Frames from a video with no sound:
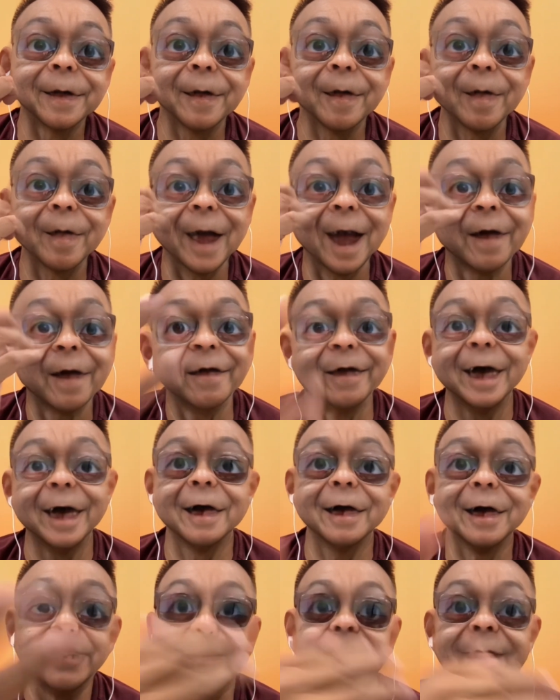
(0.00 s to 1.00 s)
A
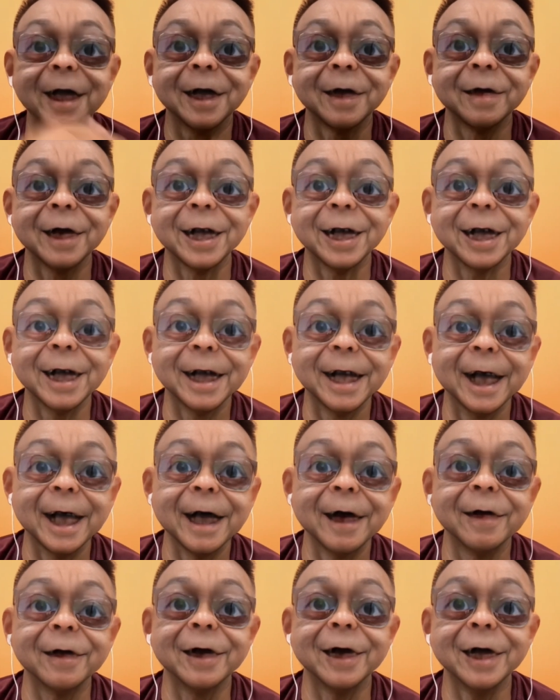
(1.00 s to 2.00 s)
very very special
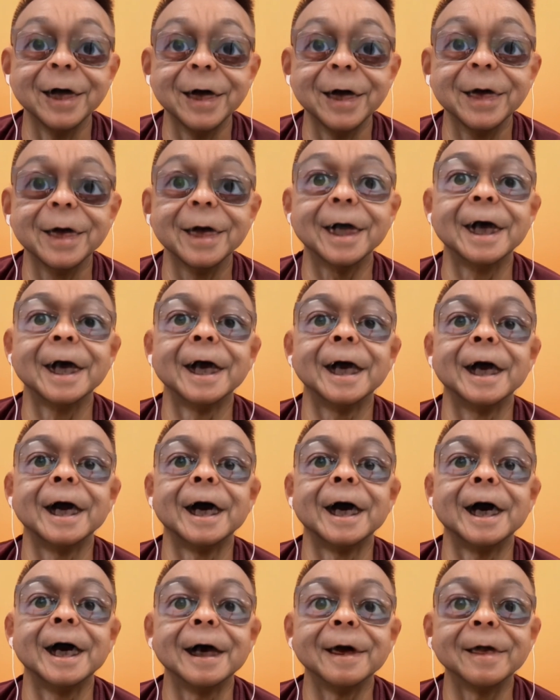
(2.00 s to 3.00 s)
day for you.
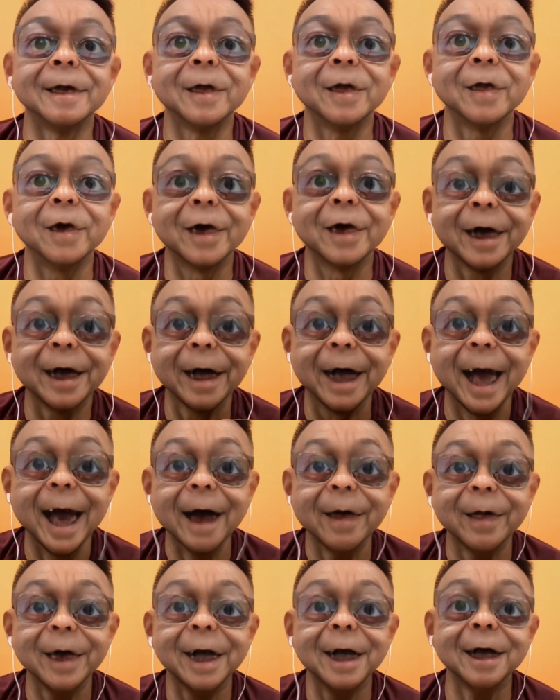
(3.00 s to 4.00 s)
We're
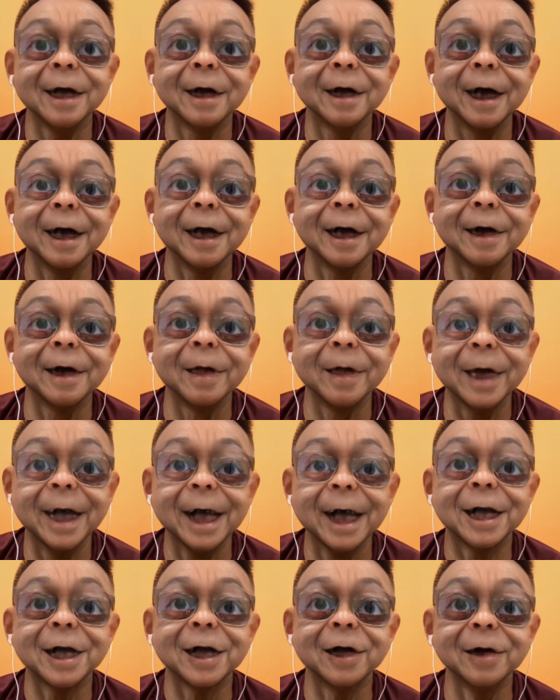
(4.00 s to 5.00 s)
happy and
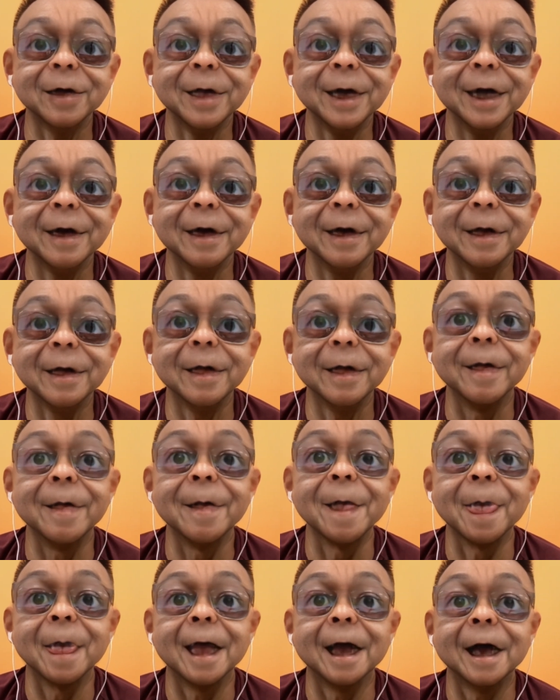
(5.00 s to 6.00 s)
blessed to be
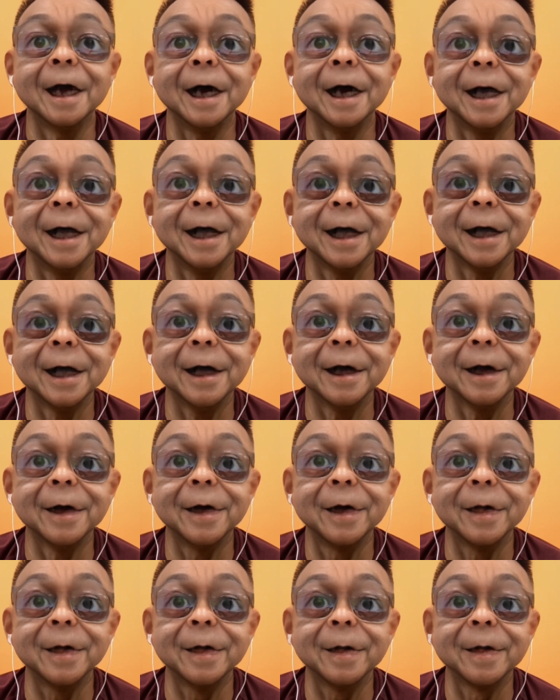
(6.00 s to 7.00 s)

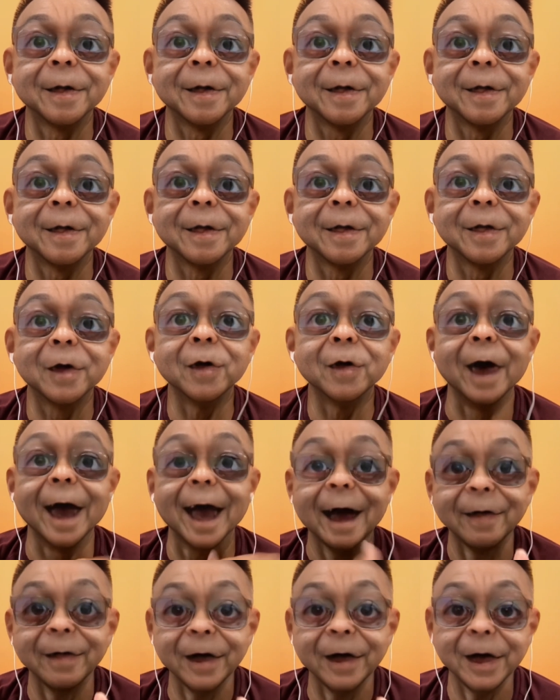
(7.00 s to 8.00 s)
to
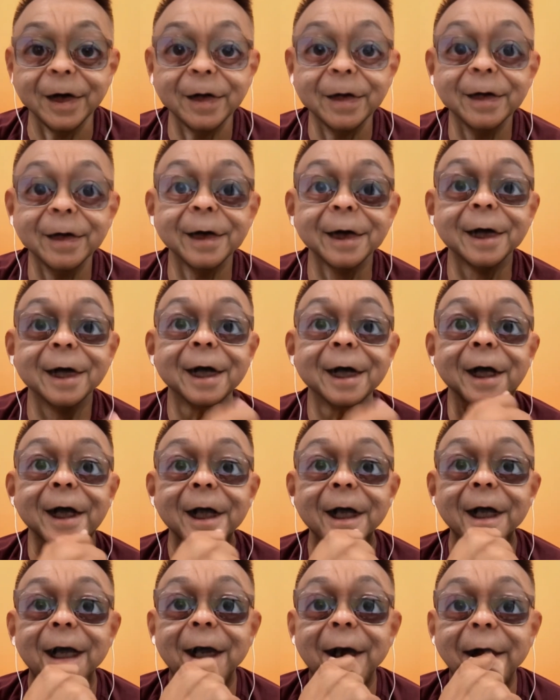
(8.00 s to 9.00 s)
have you.
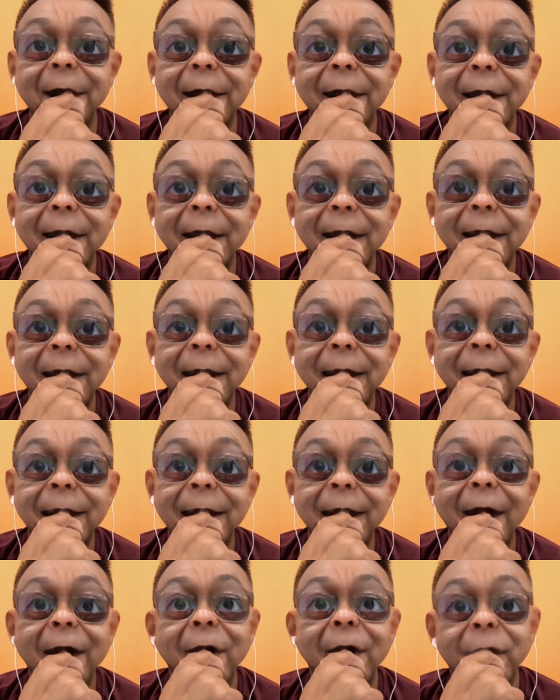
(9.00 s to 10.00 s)
And
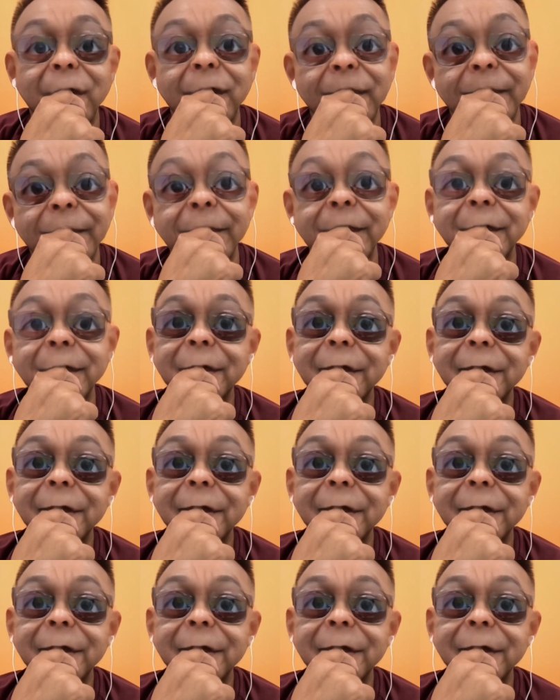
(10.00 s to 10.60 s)
I hope you